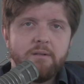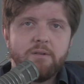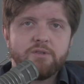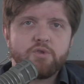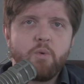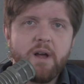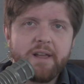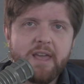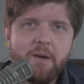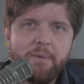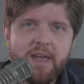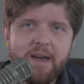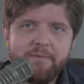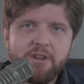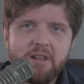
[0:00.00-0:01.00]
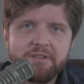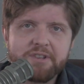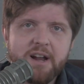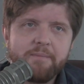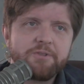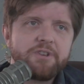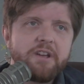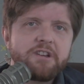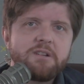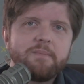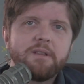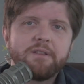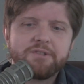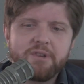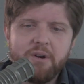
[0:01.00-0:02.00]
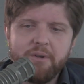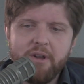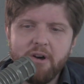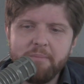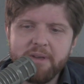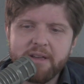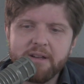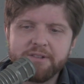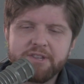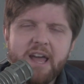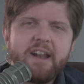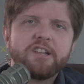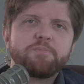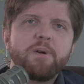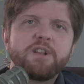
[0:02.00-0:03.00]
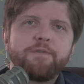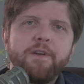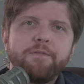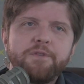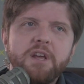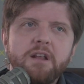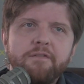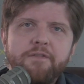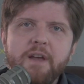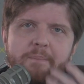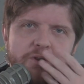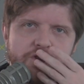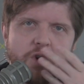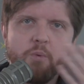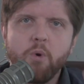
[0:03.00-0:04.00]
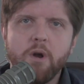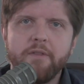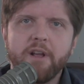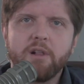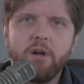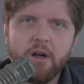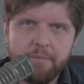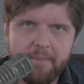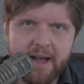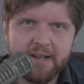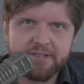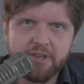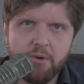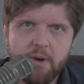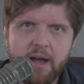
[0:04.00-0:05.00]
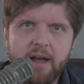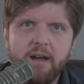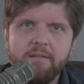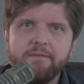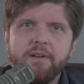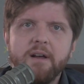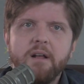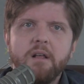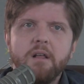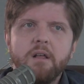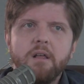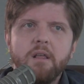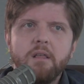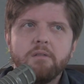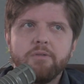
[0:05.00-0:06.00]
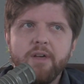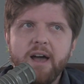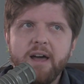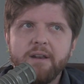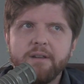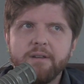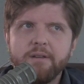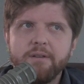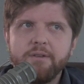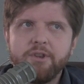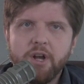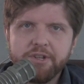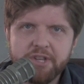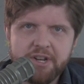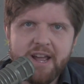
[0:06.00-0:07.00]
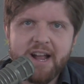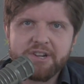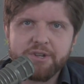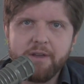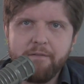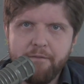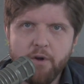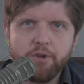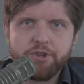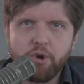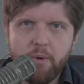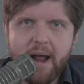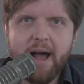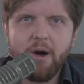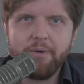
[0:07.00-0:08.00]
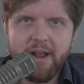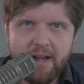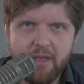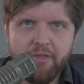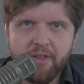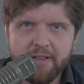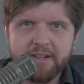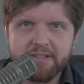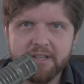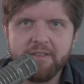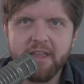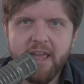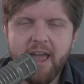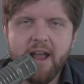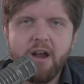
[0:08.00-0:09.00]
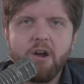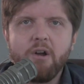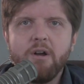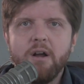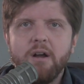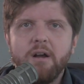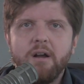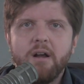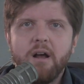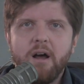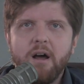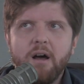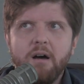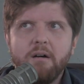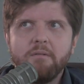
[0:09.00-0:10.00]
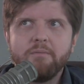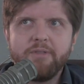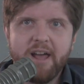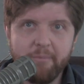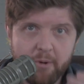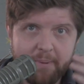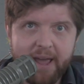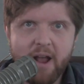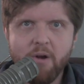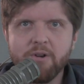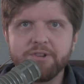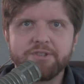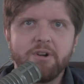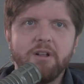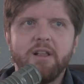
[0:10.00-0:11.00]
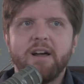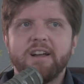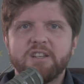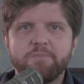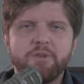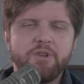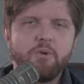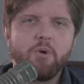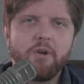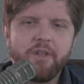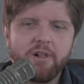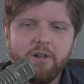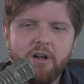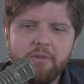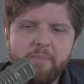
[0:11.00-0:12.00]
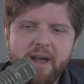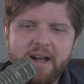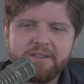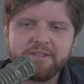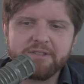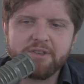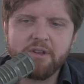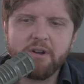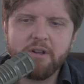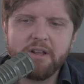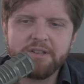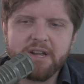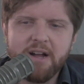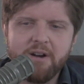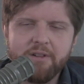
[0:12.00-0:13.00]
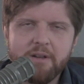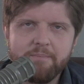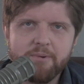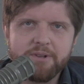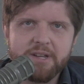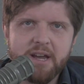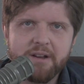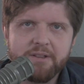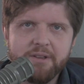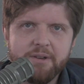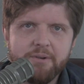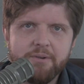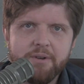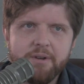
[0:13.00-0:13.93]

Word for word: So why can't we have an honest conversation about this? Oh no, because and it spreads 15 feet, but don't worry, the cloth mask you have that doesn't actually filter out anything that's in the air uh, that would be aerosolized. But don't worry, the cloth mask is going to entirely protect you